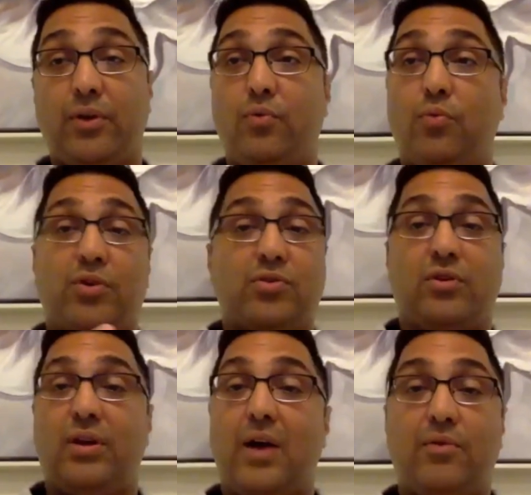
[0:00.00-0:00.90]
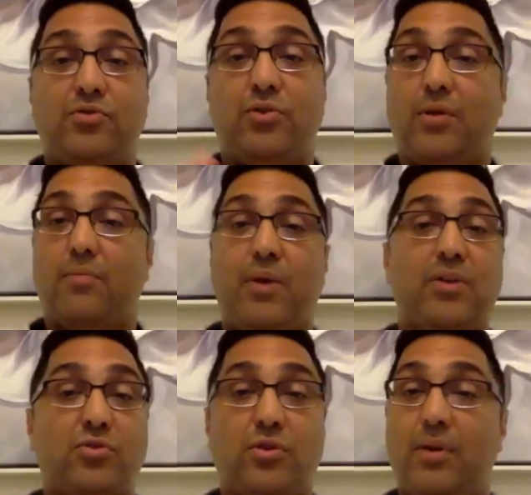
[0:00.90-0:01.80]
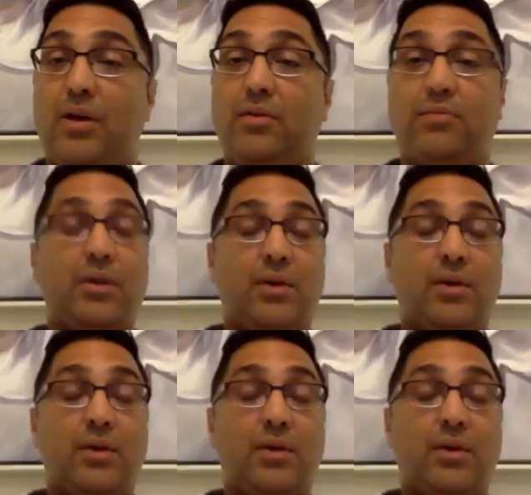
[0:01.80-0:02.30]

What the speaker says: and you work certain hours and you get paid a certain amount.